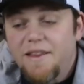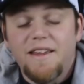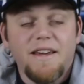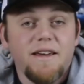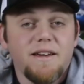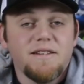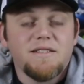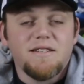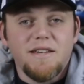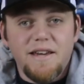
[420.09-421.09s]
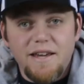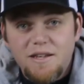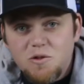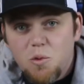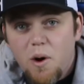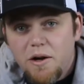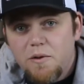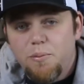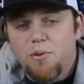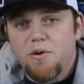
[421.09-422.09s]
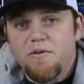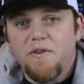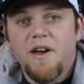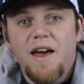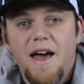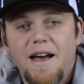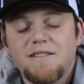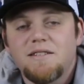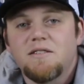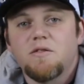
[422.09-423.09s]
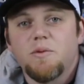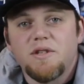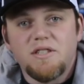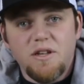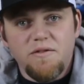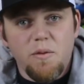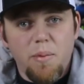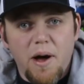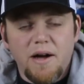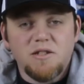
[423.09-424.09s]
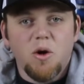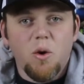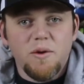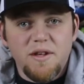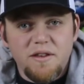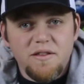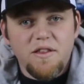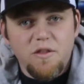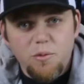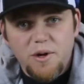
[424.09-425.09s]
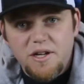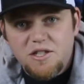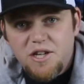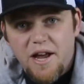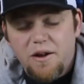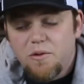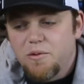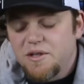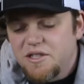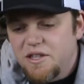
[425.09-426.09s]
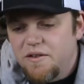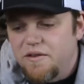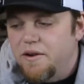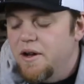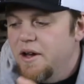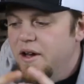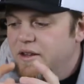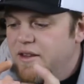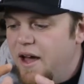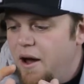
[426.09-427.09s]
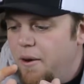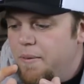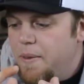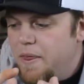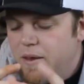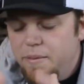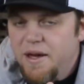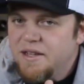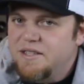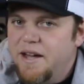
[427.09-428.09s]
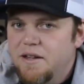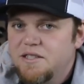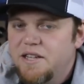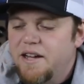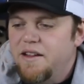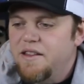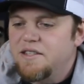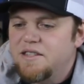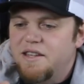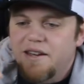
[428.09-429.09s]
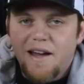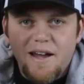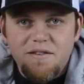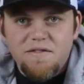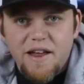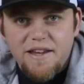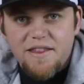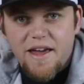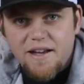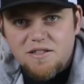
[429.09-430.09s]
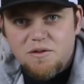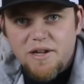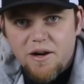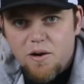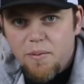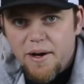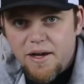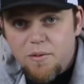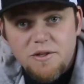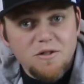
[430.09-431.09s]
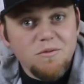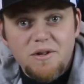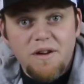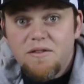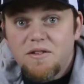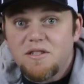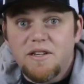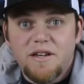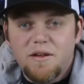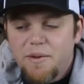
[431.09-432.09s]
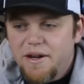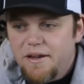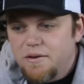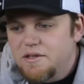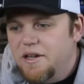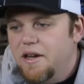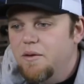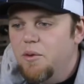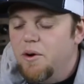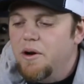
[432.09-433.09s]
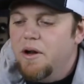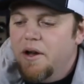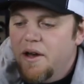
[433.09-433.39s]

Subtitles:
Now the ESC is waterproof, as is the receiver box holding the 3-channel receiver. Now the biggest downside to this thing, kind of like the Exoterra buggy, which you never see anybody using anymore,